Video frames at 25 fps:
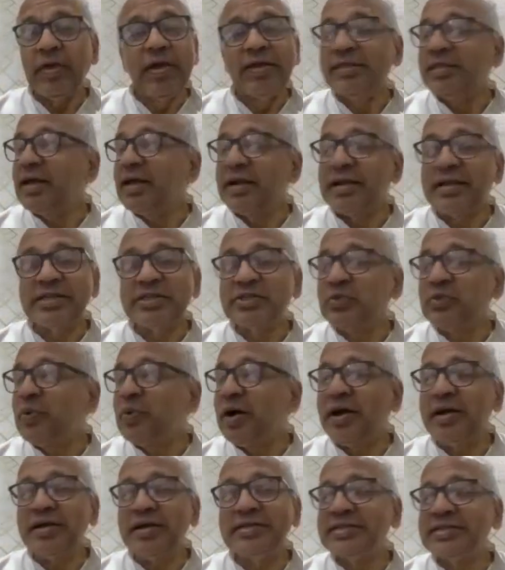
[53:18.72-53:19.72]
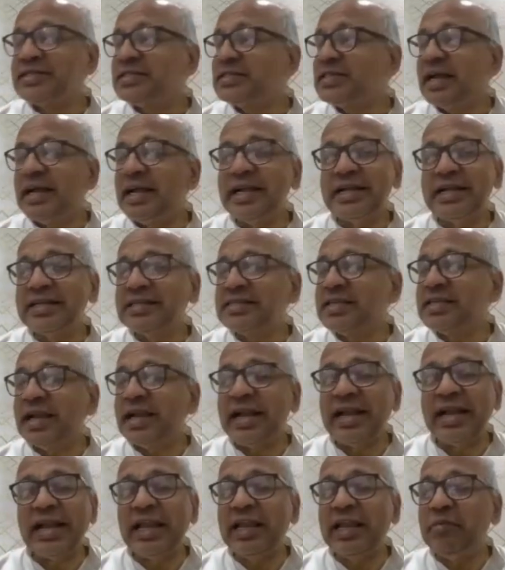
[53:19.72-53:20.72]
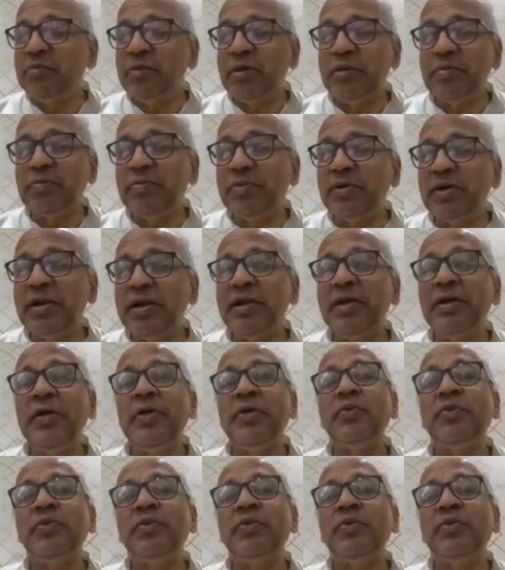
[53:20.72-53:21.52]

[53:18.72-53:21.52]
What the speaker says: That is why saintly people,